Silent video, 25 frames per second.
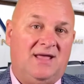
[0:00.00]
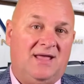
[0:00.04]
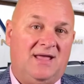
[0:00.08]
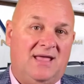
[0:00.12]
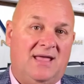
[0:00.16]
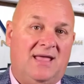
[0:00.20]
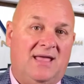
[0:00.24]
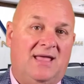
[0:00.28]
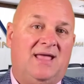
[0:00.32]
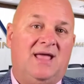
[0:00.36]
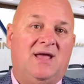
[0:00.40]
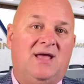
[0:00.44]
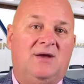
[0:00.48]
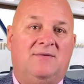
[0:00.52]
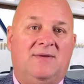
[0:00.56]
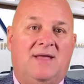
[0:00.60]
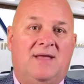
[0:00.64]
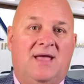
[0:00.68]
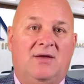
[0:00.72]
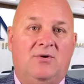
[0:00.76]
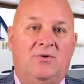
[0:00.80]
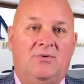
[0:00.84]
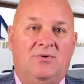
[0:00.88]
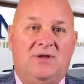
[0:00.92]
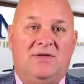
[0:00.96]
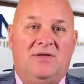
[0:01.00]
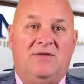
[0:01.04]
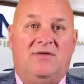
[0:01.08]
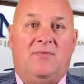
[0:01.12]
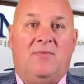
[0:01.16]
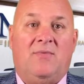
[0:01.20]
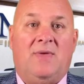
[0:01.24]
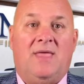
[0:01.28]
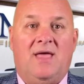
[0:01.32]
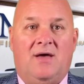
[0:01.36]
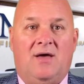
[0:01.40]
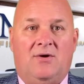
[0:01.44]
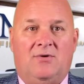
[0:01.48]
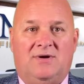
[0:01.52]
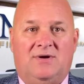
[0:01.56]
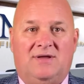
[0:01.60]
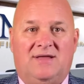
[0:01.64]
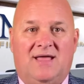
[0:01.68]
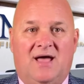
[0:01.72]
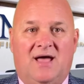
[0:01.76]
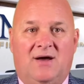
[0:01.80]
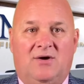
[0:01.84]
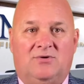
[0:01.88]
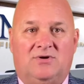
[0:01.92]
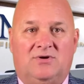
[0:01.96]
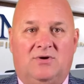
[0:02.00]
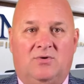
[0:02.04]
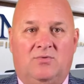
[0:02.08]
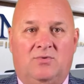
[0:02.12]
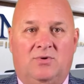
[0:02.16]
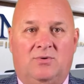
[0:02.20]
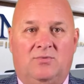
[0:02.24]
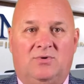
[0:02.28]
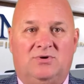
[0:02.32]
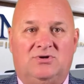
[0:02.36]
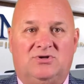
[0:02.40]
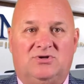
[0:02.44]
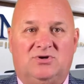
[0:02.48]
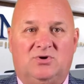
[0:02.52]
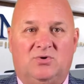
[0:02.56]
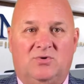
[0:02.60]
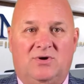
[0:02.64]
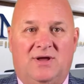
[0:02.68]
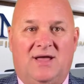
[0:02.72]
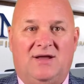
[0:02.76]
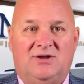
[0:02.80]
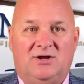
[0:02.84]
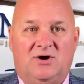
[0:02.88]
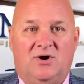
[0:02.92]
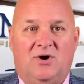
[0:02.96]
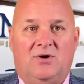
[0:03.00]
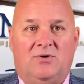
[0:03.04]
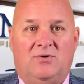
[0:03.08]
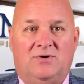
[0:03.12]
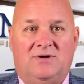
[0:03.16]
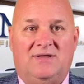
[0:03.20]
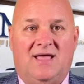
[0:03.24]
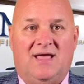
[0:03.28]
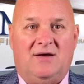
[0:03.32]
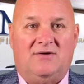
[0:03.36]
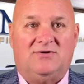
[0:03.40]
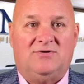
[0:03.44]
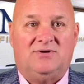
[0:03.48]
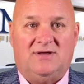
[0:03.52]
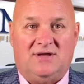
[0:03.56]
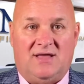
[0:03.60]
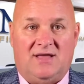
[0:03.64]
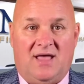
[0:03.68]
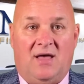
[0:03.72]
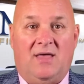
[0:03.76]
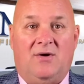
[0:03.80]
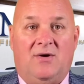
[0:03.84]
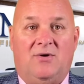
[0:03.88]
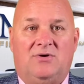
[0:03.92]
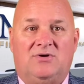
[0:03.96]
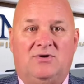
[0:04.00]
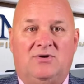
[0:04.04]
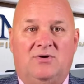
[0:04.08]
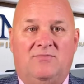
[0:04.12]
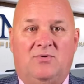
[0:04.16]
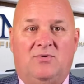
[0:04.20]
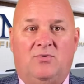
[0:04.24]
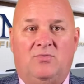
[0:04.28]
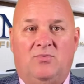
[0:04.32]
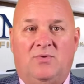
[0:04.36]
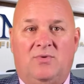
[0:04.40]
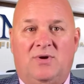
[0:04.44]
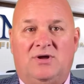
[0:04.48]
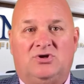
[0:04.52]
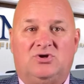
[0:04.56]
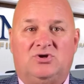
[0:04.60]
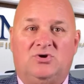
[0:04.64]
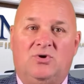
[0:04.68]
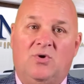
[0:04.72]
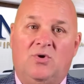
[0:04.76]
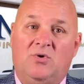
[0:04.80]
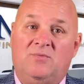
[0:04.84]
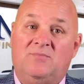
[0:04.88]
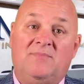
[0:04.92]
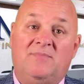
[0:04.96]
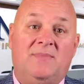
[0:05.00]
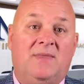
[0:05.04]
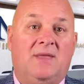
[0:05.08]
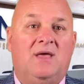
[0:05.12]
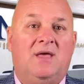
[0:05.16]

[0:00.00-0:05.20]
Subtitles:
in account value to $300,000, we would still get the $100,000 of original